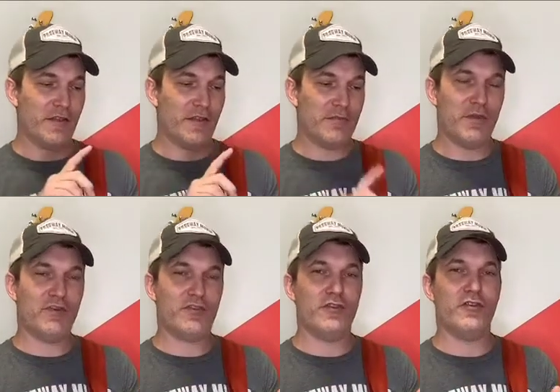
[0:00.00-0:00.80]
Make
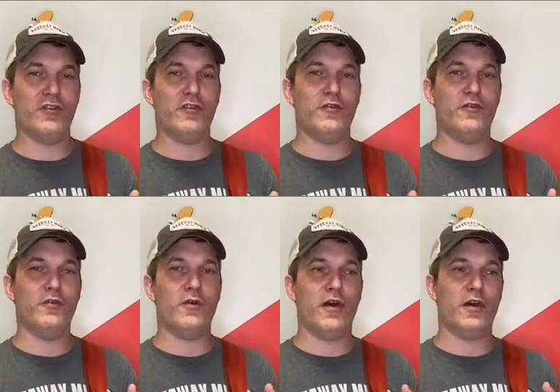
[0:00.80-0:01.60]
sure that
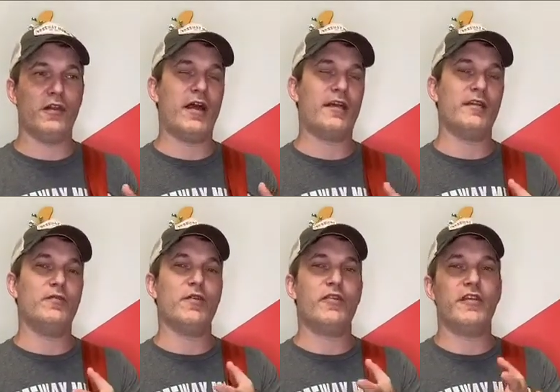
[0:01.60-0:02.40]
you lock in
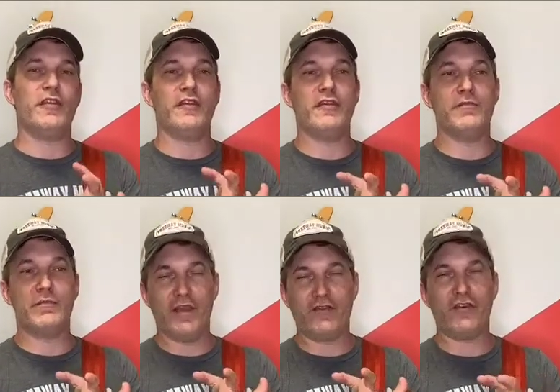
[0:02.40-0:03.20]
with the
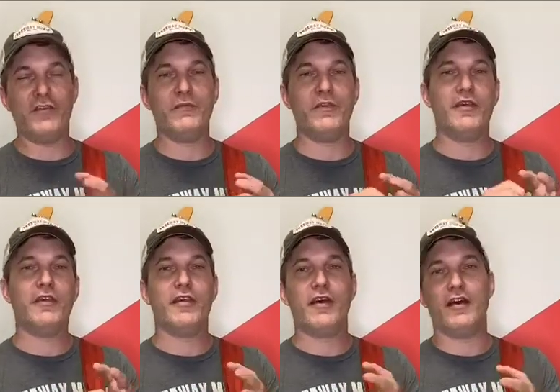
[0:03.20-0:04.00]
bass drum
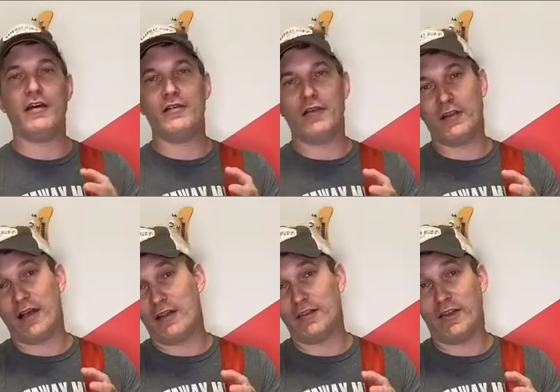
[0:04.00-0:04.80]
a
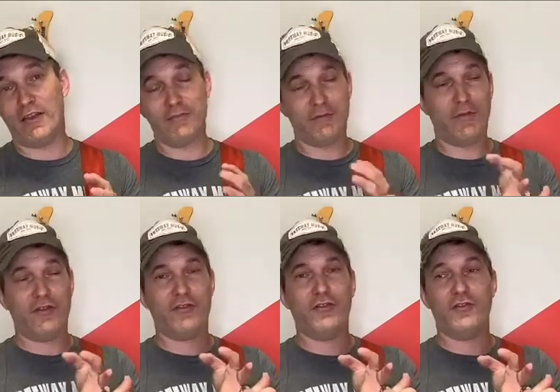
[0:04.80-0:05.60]
lot of the times. Make
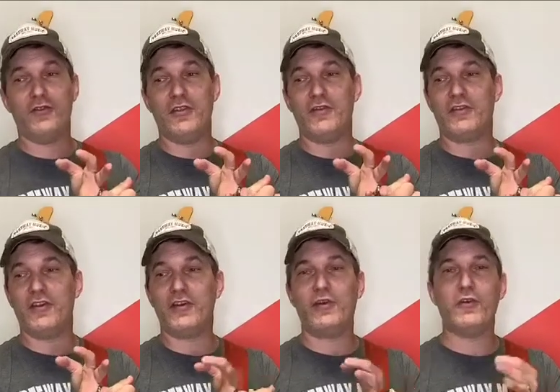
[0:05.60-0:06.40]
sure that you leave a
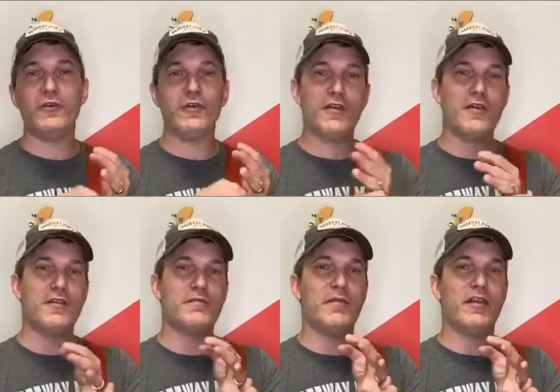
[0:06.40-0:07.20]
snare hole.
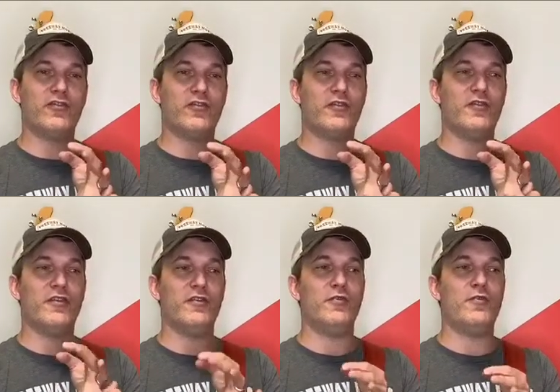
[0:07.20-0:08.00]
Make sure that
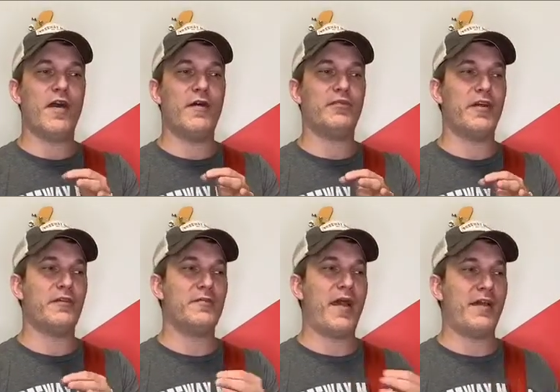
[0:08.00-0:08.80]
you have play on
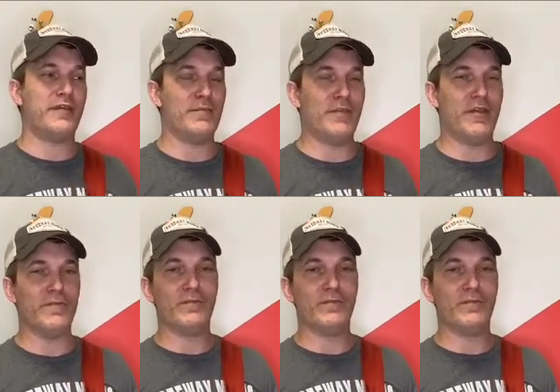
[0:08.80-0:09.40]
the back of the beat.